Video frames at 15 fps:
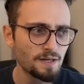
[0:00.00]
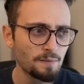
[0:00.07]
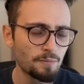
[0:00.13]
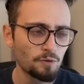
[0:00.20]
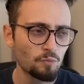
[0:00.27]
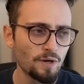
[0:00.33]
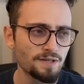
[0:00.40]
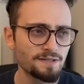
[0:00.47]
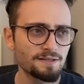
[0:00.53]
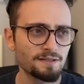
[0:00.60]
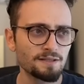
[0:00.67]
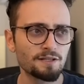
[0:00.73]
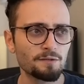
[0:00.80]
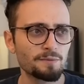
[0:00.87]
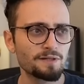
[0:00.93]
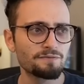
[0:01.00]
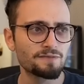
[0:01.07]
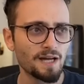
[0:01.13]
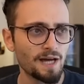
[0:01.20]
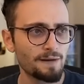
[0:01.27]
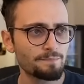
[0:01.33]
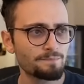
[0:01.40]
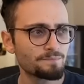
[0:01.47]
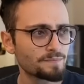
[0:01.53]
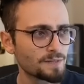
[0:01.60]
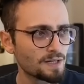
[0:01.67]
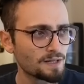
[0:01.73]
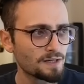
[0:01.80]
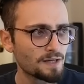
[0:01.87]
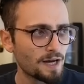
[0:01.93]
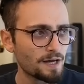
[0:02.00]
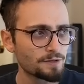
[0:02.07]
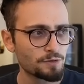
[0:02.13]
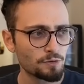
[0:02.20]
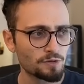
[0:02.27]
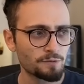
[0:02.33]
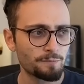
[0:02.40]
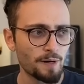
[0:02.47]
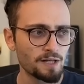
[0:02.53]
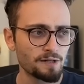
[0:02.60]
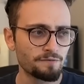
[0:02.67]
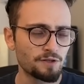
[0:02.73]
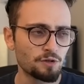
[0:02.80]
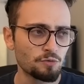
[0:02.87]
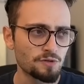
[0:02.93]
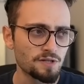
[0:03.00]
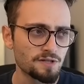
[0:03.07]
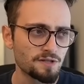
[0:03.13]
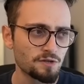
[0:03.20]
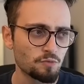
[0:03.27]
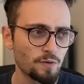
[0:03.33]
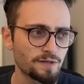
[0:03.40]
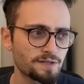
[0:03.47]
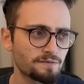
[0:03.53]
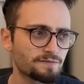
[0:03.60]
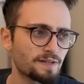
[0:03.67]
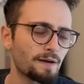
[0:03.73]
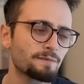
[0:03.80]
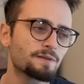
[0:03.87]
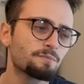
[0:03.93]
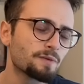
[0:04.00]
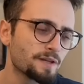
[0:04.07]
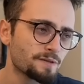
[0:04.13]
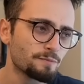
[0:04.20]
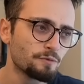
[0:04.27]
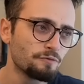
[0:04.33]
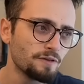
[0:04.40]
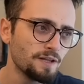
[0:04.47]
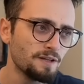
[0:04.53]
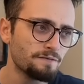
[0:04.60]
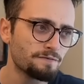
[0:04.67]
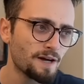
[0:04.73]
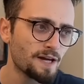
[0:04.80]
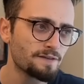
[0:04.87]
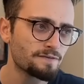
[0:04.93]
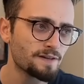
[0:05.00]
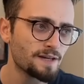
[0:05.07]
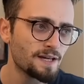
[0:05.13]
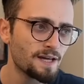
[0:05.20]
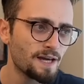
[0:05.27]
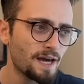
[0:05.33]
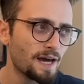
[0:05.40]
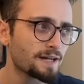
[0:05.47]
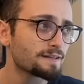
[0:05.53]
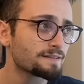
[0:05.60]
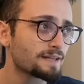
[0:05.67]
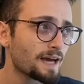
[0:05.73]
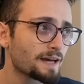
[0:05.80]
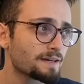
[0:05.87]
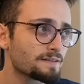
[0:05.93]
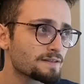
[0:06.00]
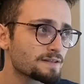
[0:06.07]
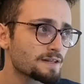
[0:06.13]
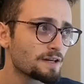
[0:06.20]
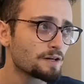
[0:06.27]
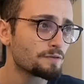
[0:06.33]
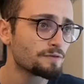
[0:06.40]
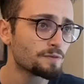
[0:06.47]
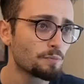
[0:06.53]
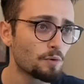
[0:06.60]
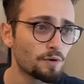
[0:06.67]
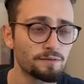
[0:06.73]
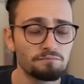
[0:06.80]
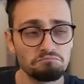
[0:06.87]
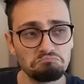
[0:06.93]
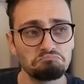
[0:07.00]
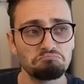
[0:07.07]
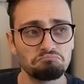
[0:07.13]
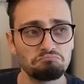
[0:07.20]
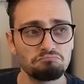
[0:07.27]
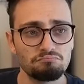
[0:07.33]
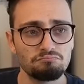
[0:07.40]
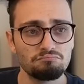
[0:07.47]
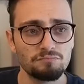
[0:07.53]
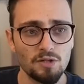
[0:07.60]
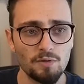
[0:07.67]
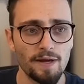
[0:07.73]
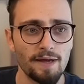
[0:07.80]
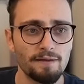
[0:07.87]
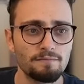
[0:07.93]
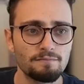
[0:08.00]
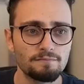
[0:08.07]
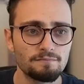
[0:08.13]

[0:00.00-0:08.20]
but wastes a little bit of time. And so Topalov uses this waste of time to play the move e five and attack in the center of the board. Okay,